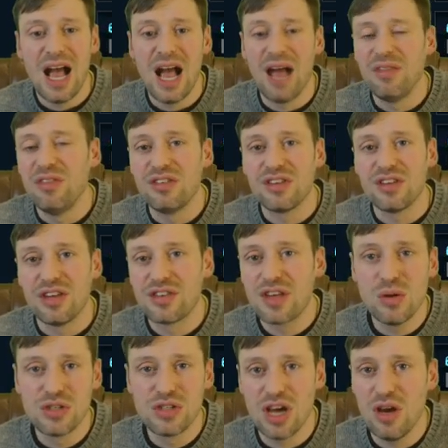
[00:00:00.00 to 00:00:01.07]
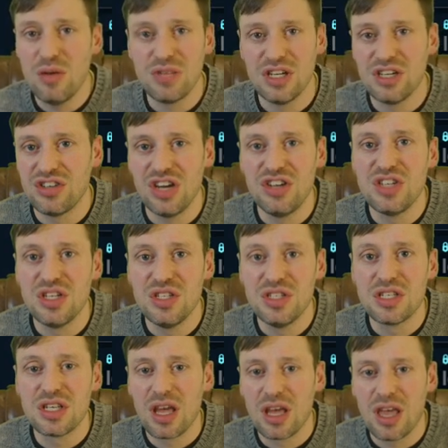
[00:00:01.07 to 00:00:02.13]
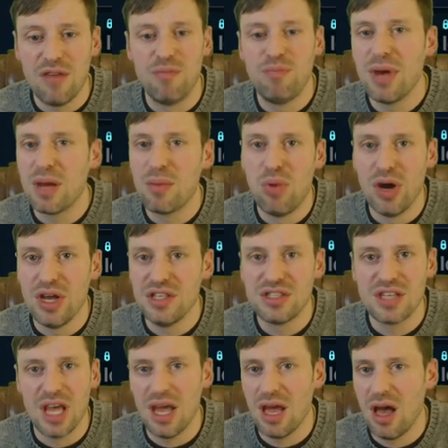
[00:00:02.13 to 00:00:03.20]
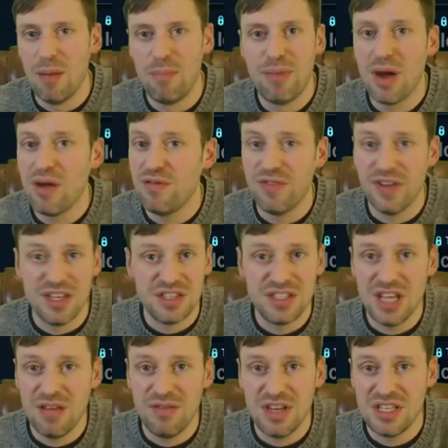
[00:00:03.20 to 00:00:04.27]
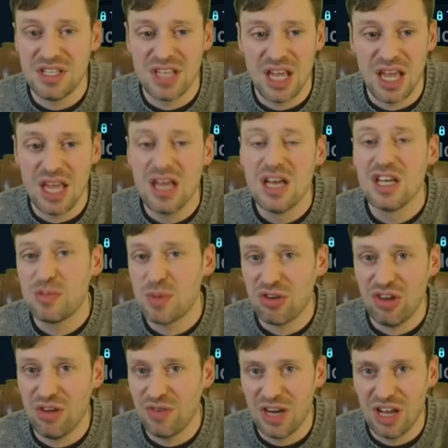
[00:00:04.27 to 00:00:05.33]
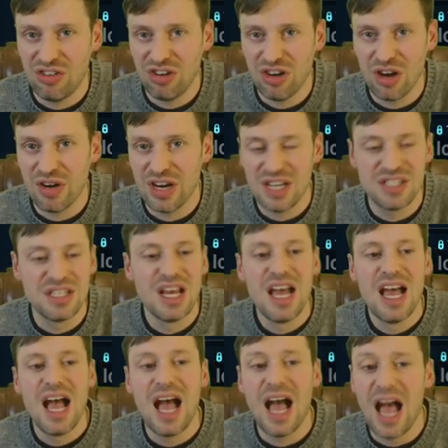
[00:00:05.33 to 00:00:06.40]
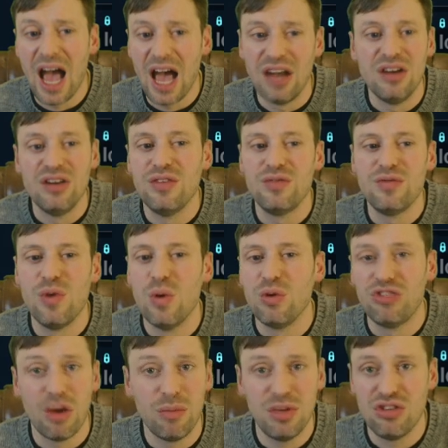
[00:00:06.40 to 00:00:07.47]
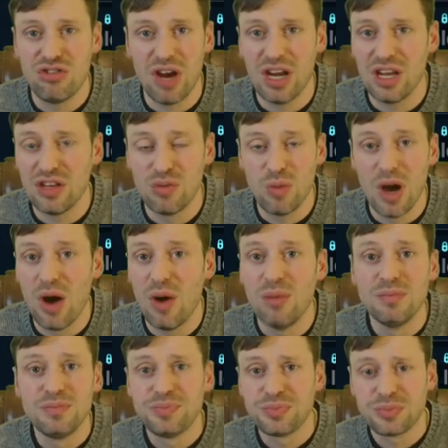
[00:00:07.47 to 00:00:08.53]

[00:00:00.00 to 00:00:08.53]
And skill tomes and ascensions give big points uh, both in C V C, especially for legendaries, and for champion training as well.